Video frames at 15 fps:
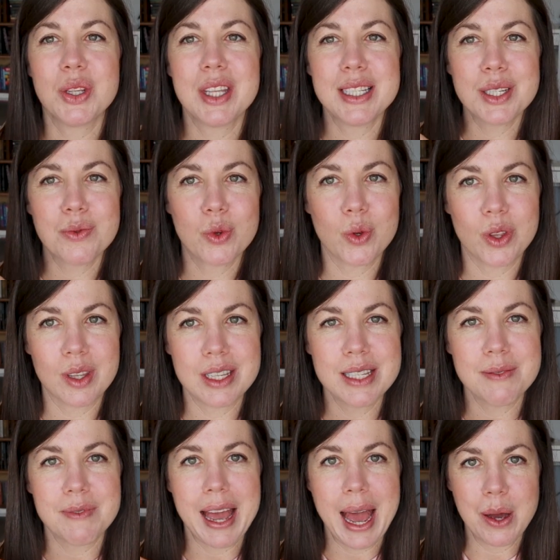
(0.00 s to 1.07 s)
So this is
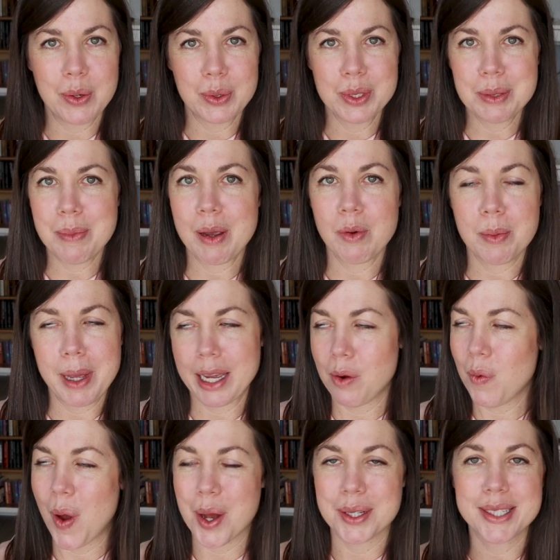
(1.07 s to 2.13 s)
Ruthless Vows by Rebecca
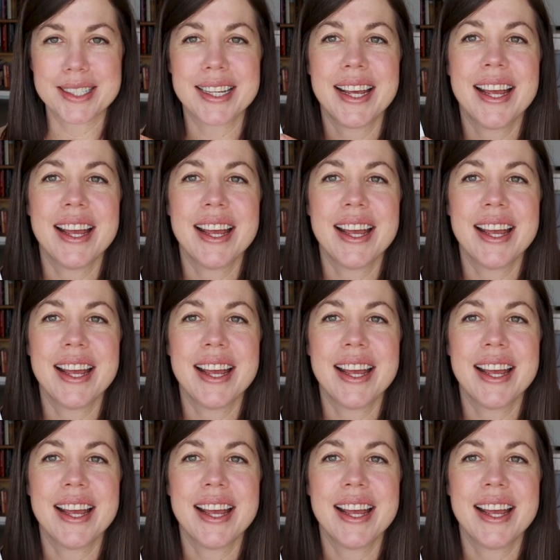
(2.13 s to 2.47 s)
Ross.